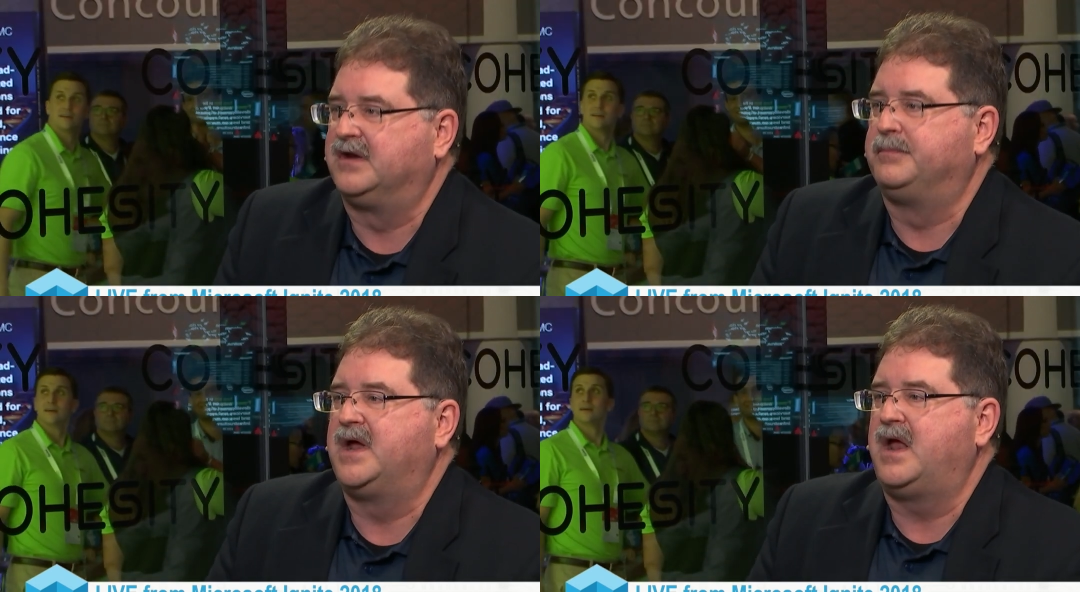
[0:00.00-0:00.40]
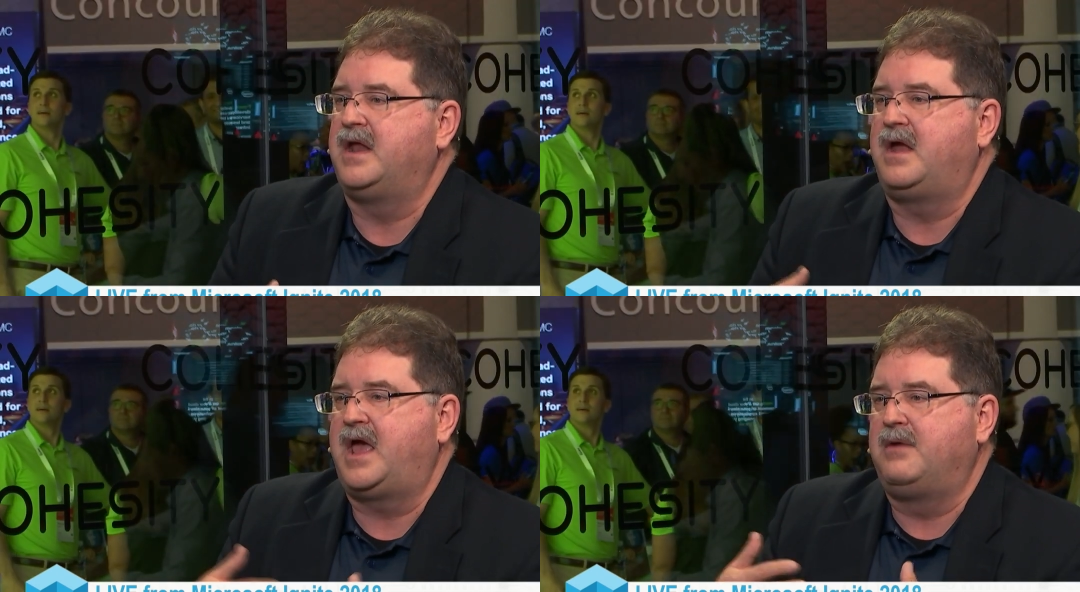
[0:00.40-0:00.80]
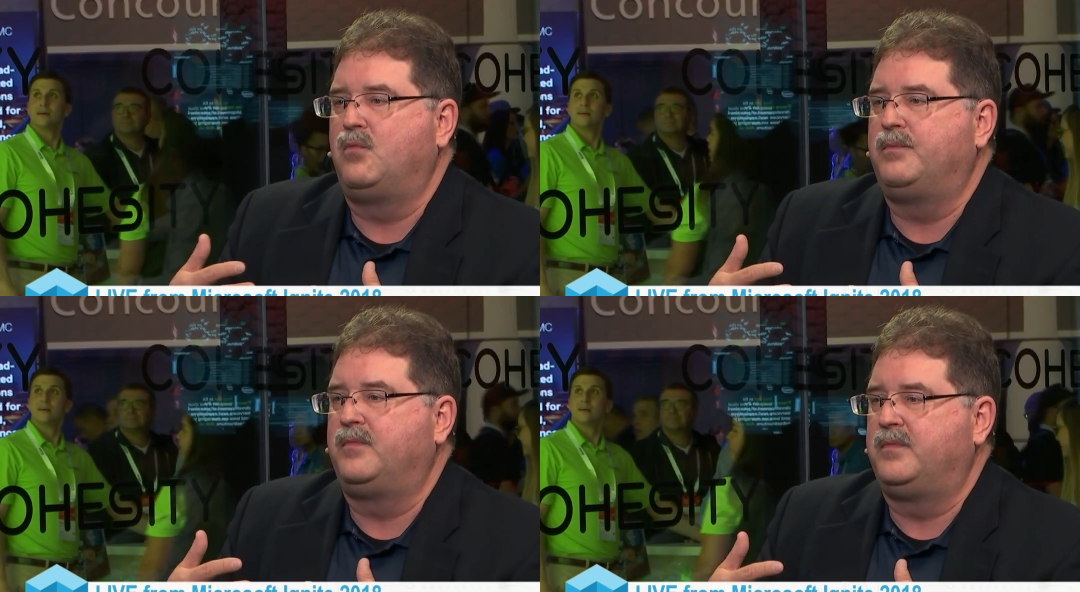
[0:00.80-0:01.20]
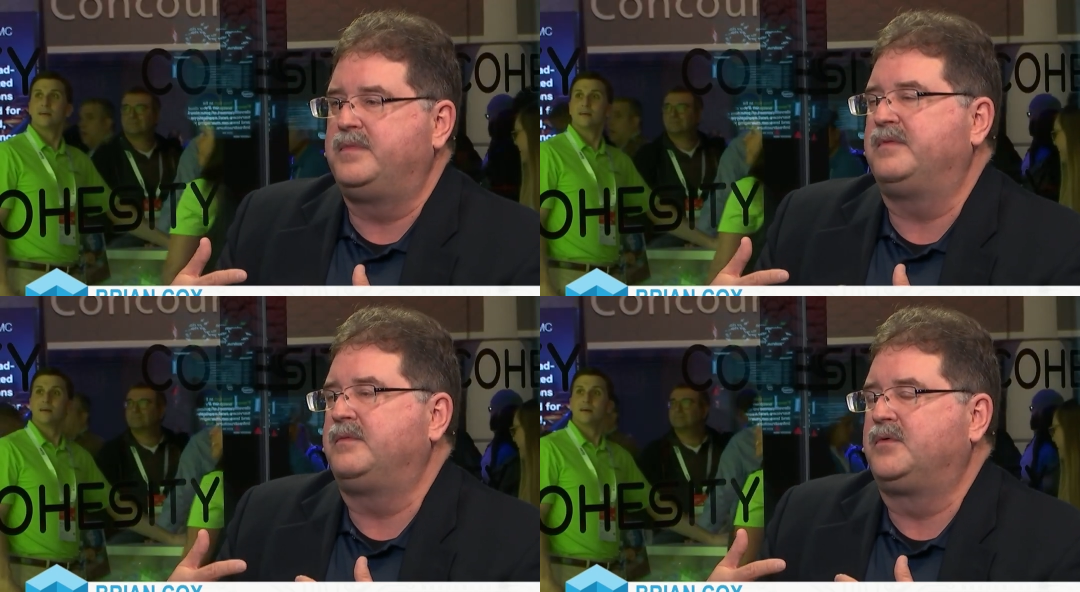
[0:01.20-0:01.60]
Speaker 1: other, but and, and
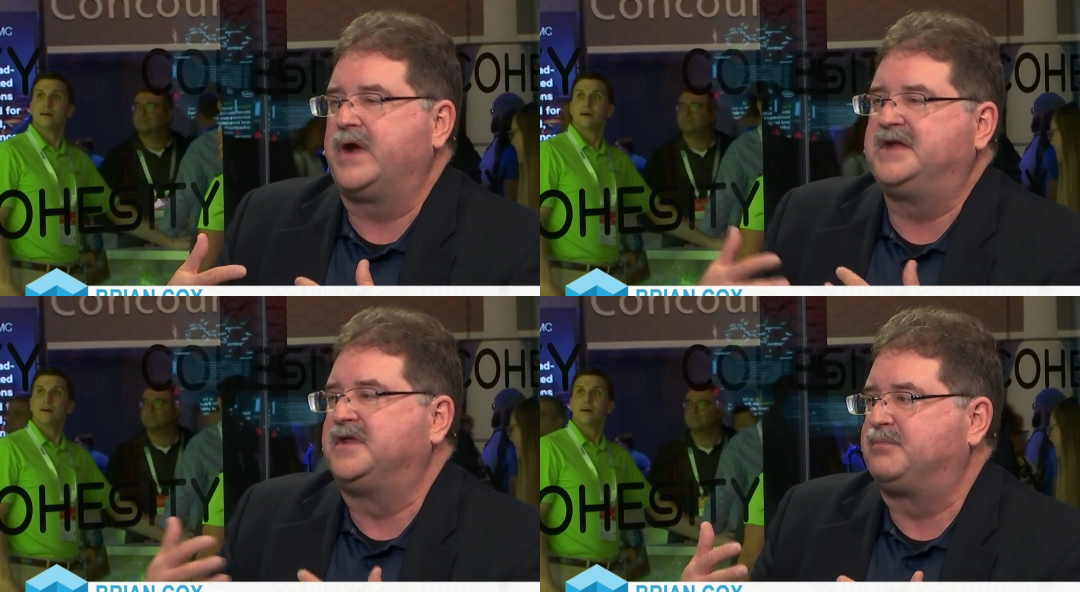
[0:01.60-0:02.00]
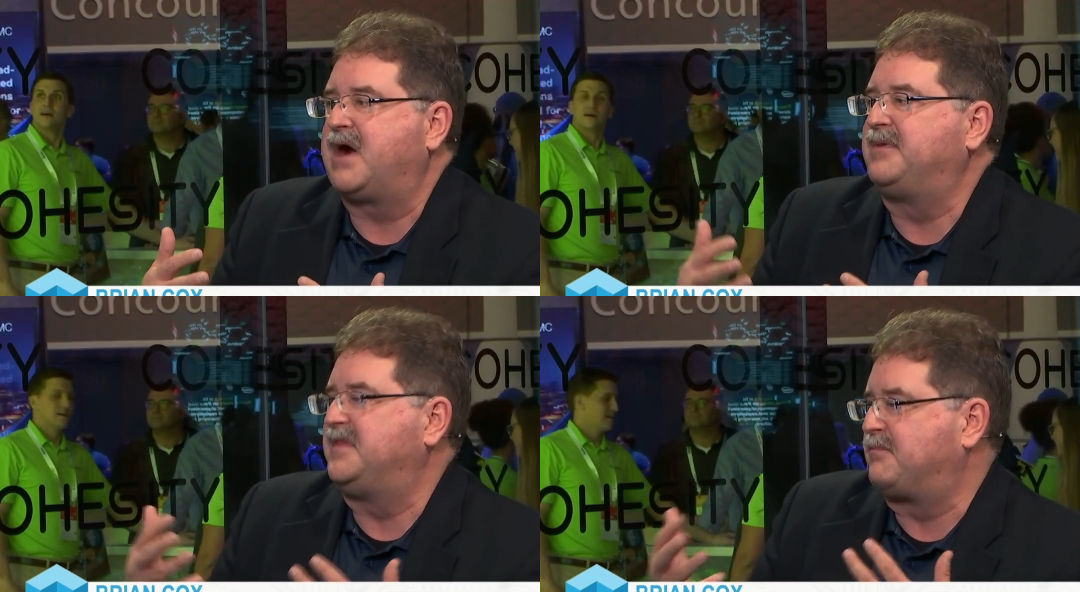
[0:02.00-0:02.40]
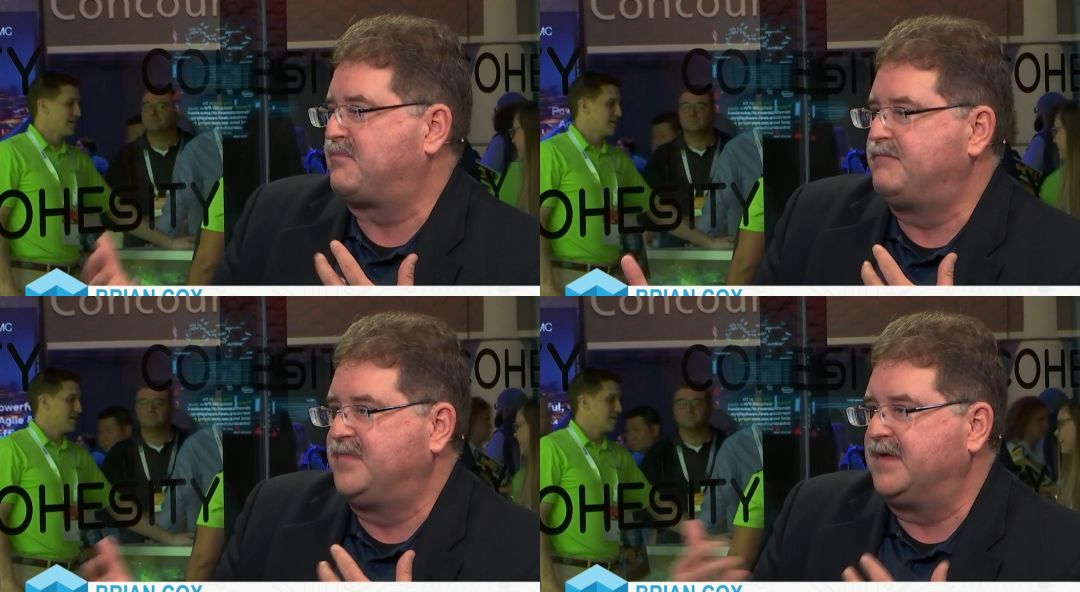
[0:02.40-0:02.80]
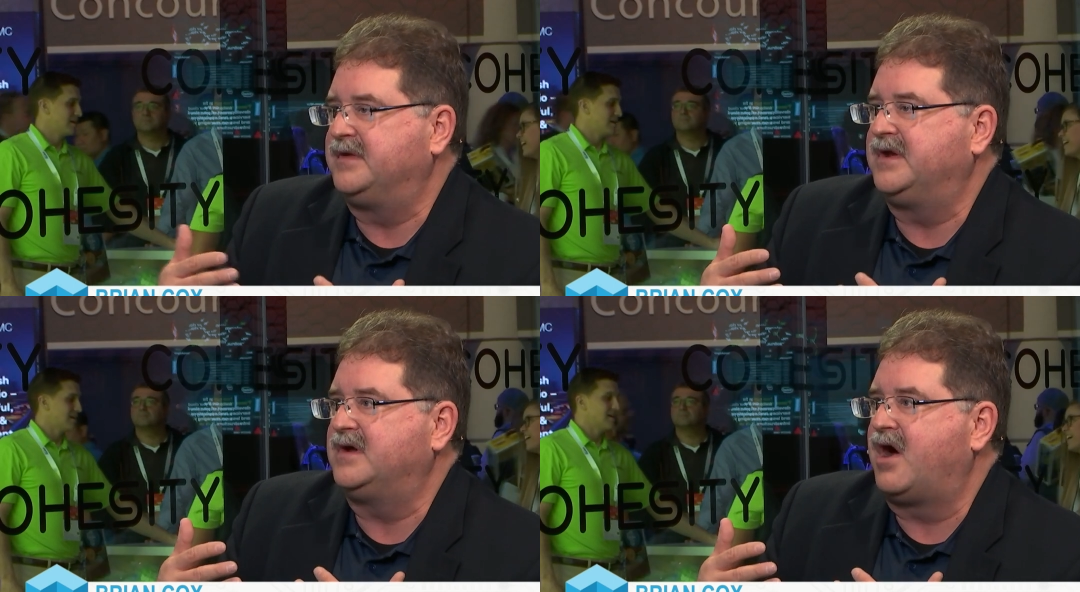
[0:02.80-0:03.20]
granted, probably the,
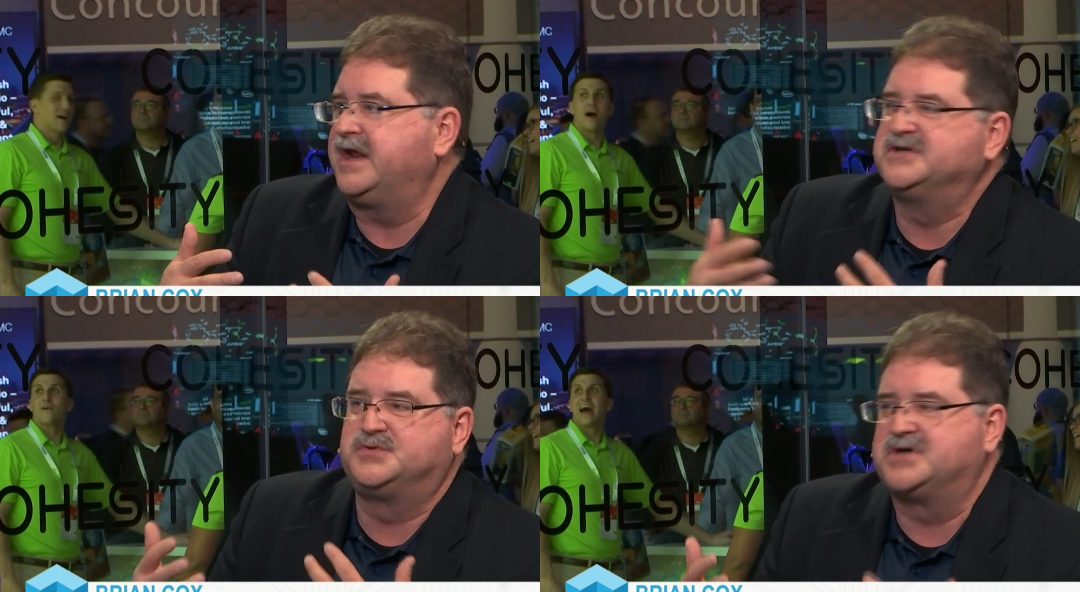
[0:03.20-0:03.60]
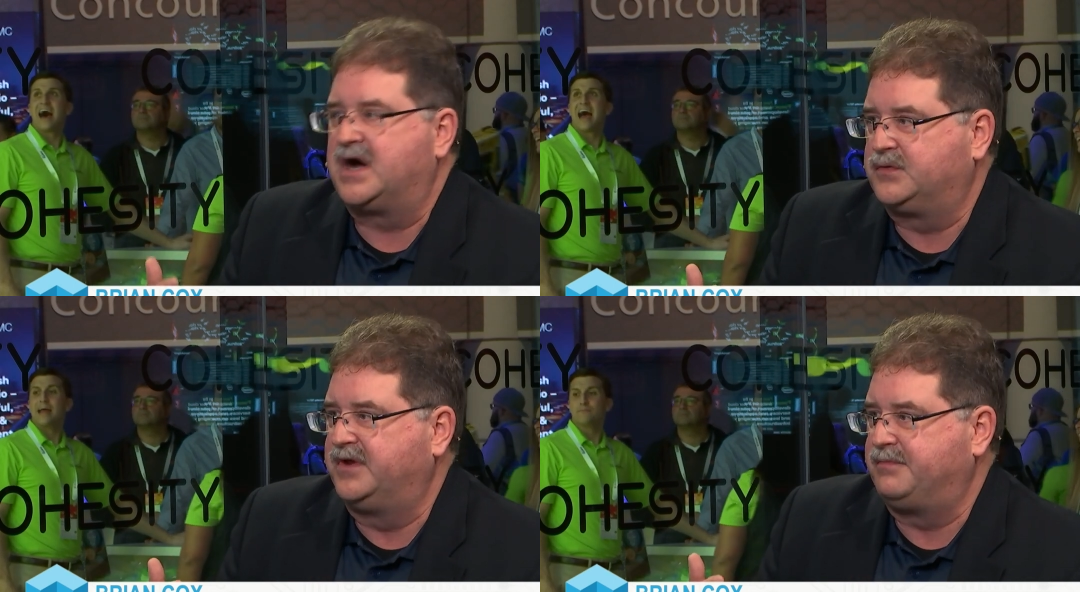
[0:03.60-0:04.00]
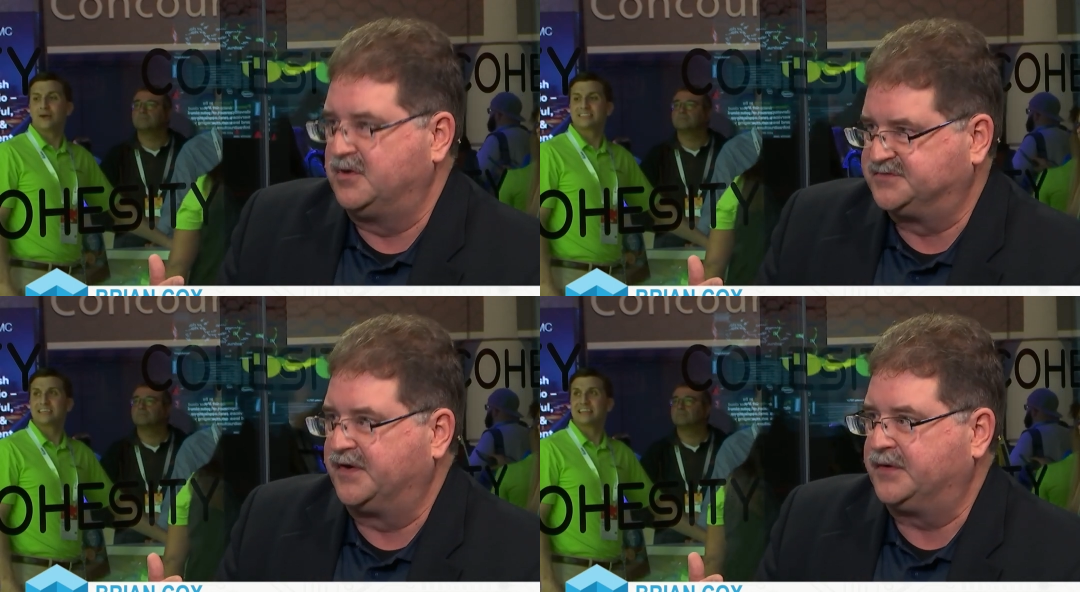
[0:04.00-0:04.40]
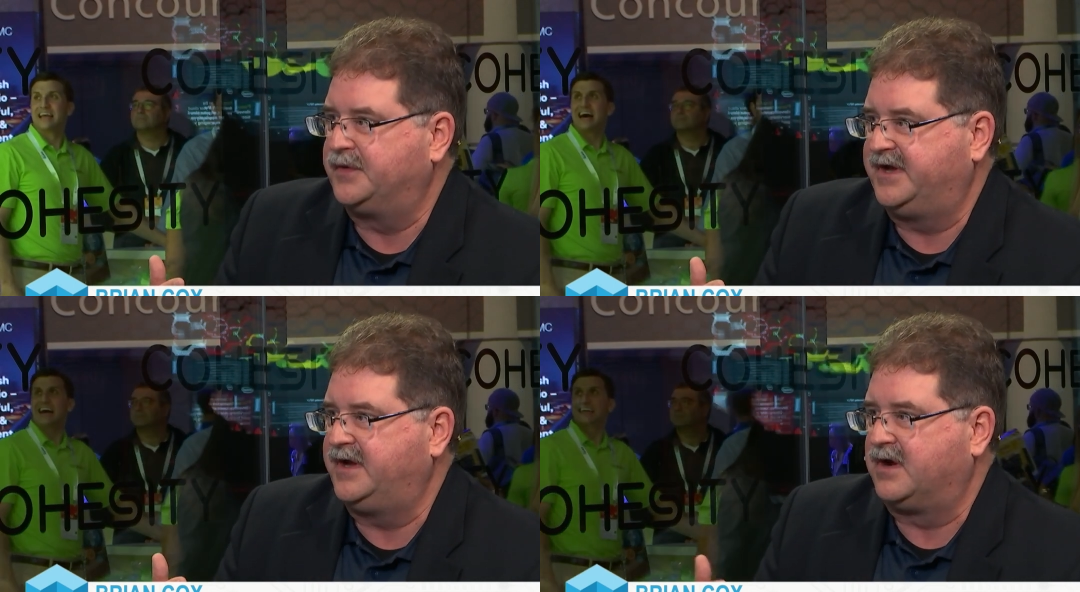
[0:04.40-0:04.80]
the audience we talk with most
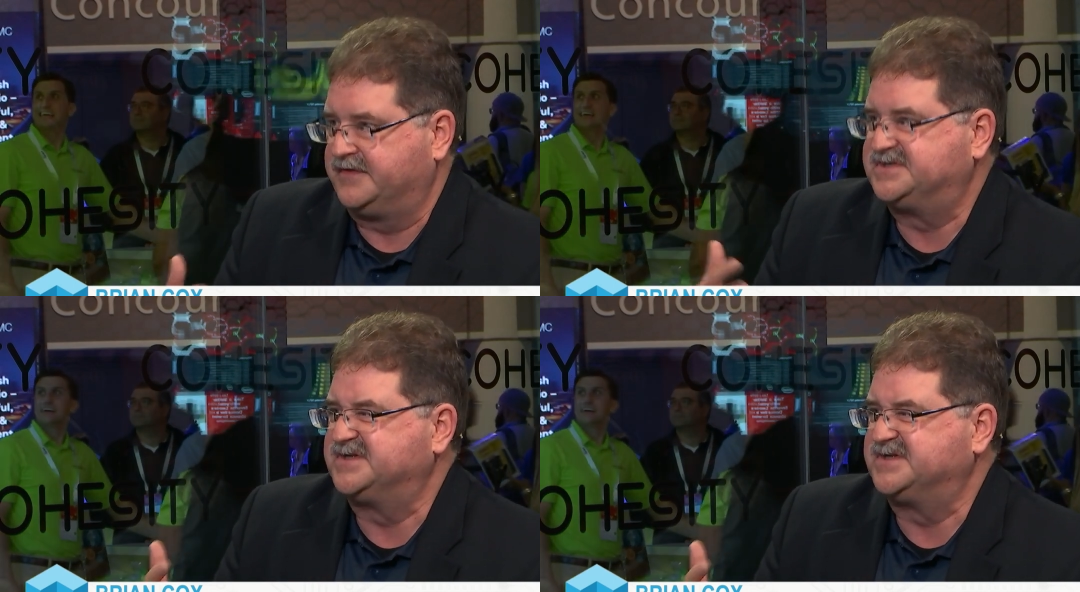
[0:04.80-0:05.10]
frequently are the